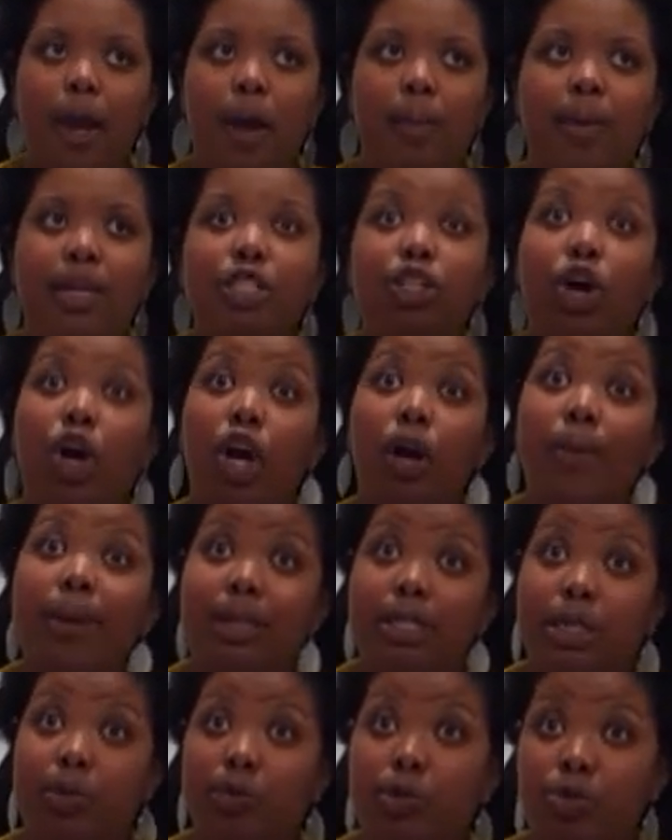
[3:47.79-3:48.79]
and talk about
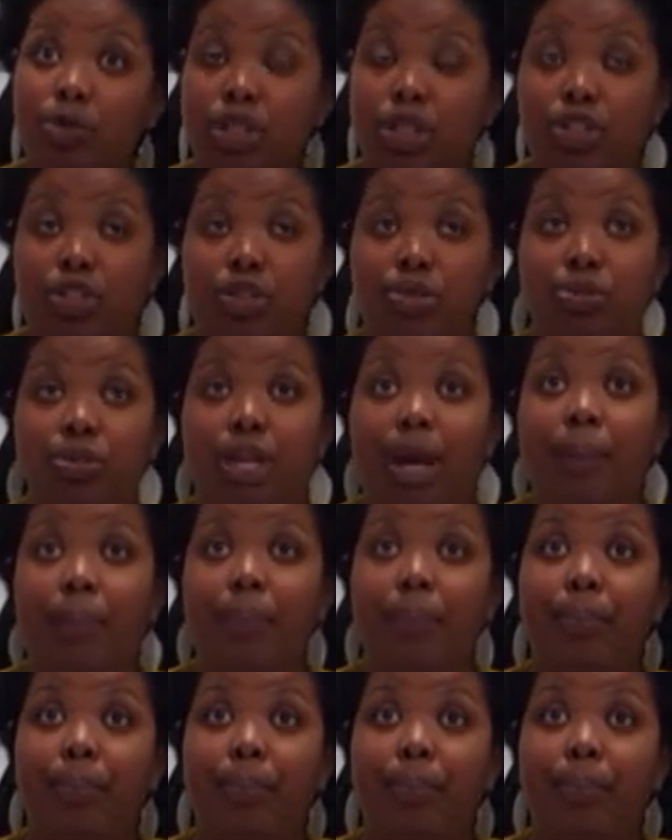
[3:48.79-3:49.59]
some of those issues that